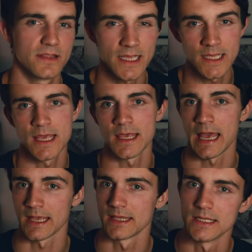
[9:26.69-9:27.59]
thinking
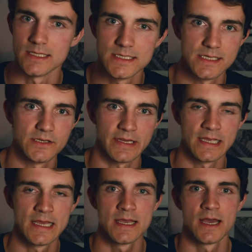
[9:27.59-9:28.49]
and considering,
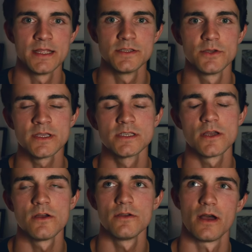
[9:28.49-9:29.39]
and in doing
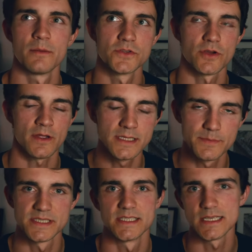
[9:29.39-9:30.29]
so, I'm trying to
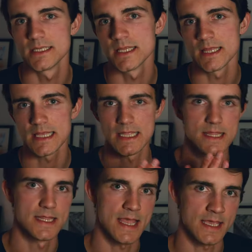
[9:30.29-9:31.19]
persistently
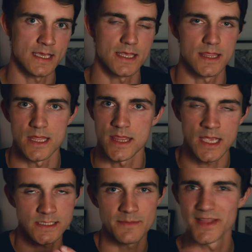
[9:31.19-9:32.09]
link the
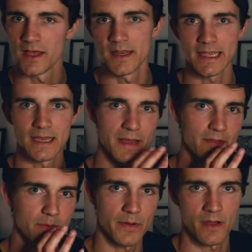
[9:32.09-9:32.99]
things I'm learning
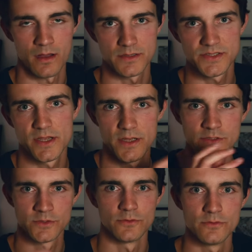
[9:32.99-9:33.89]
about the past
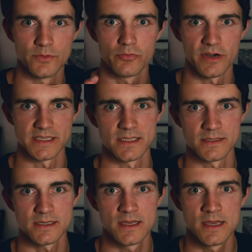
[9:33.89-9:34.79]
to the
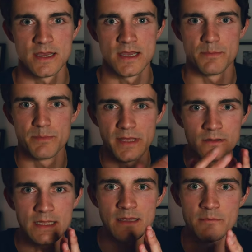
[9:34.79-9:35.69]
present.
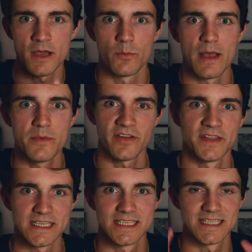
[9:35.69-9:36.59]
Building my web of
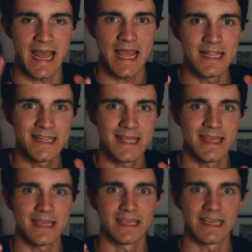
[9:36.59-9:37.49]

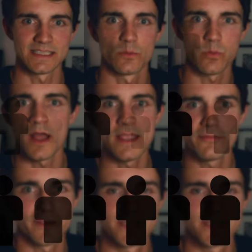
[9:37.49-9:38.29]
understanding as to why, for